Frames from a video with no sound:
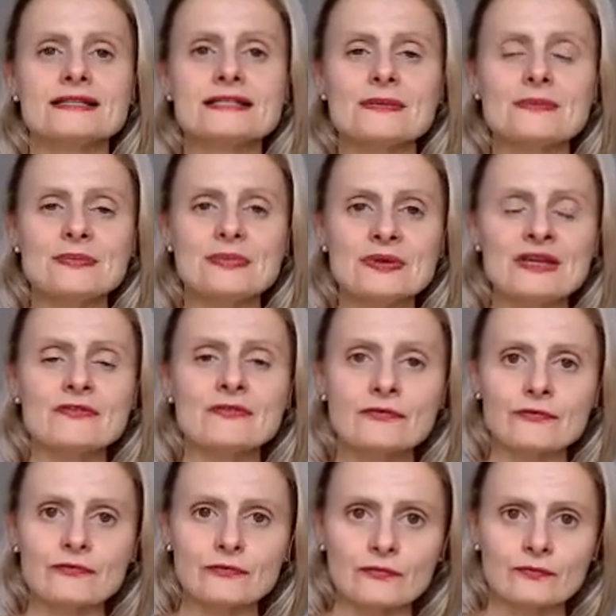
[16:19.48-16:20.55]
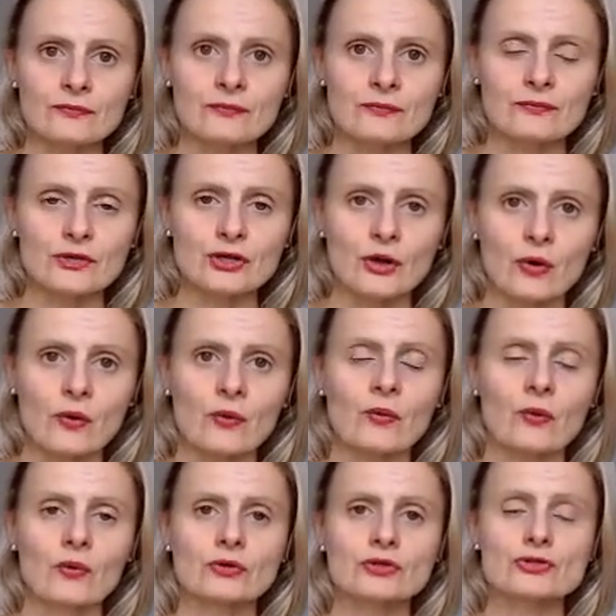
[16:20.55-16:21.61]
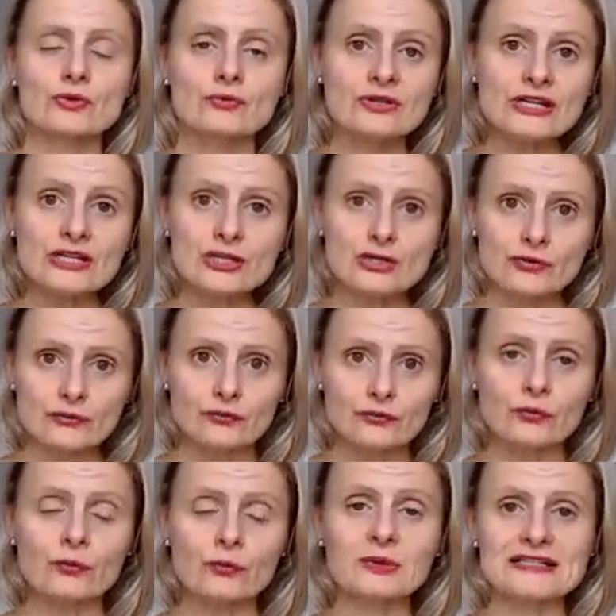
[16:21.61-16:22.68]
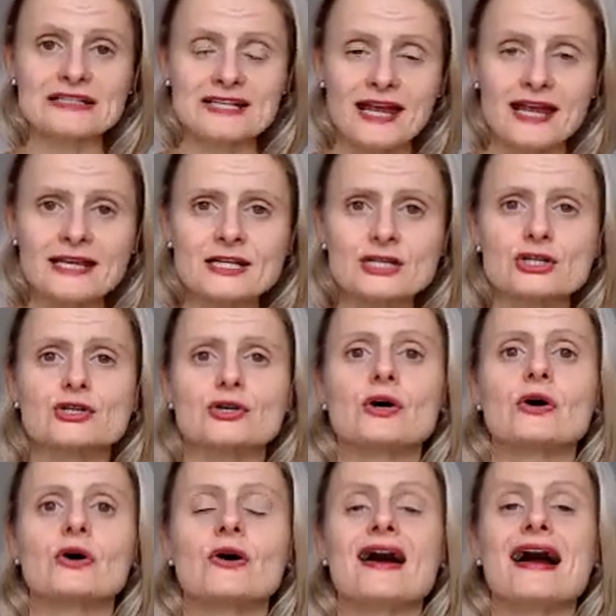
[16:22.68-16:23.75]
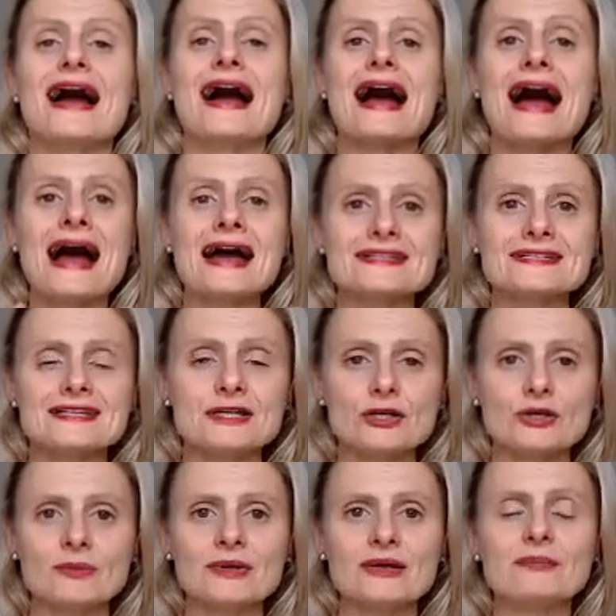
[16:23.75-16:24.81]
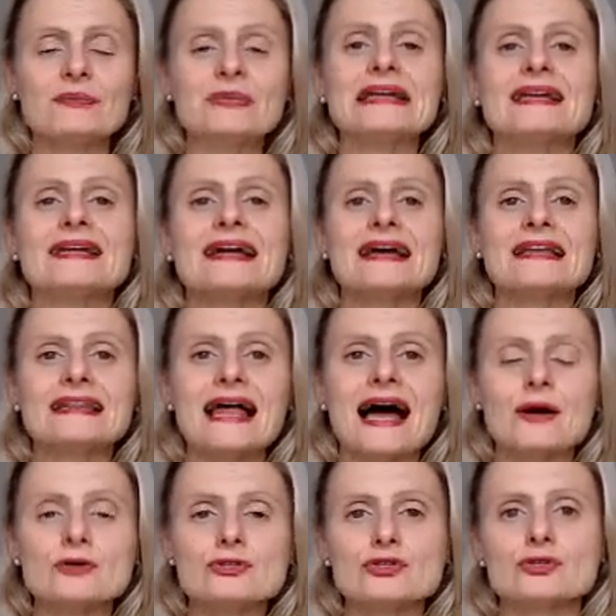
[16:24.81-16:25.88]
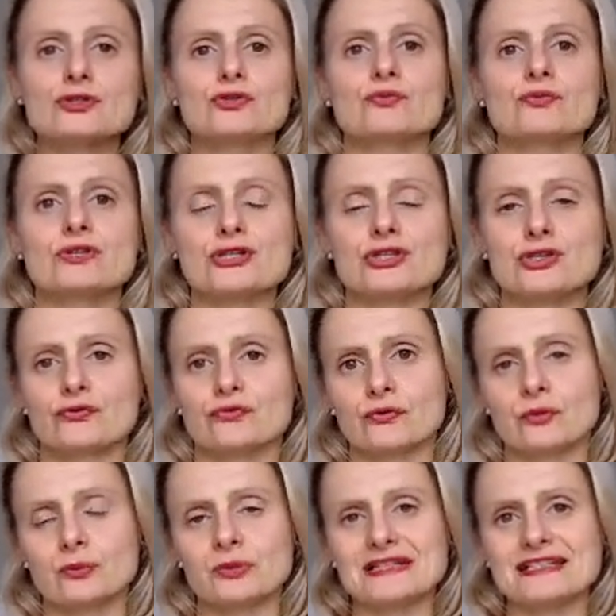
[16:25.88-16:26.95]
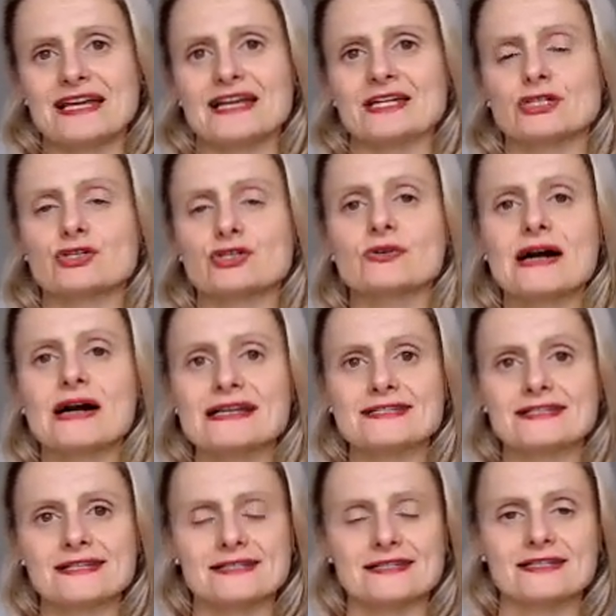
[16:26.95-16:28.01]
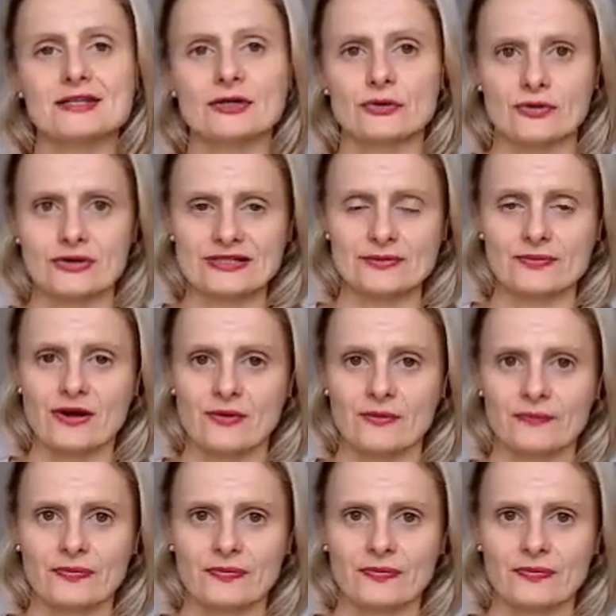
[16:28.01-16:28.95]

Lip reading: to be, to reach your full potential as a human being allows you to reach your full potential as a CEO as well.